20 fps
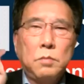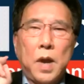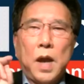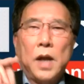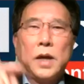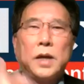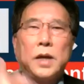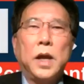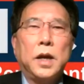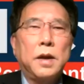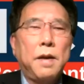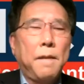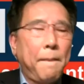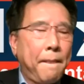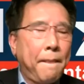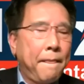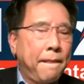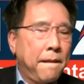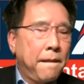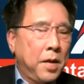back then.
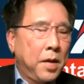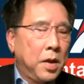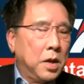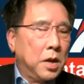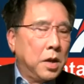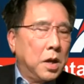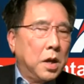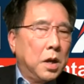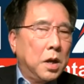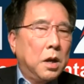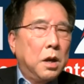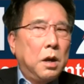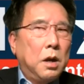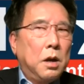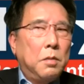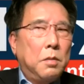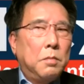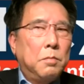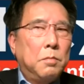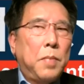
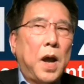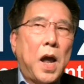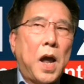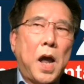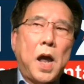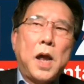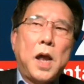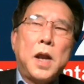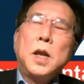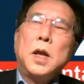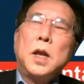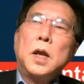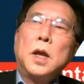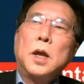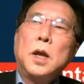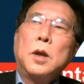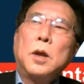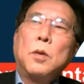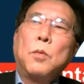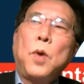But
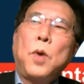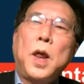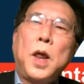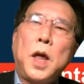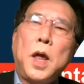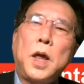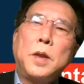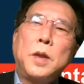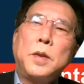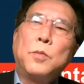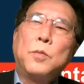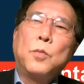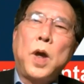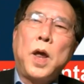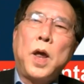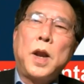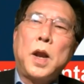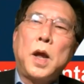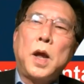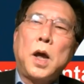when
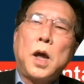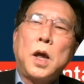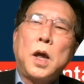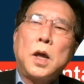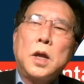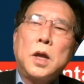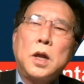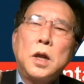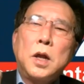when uh,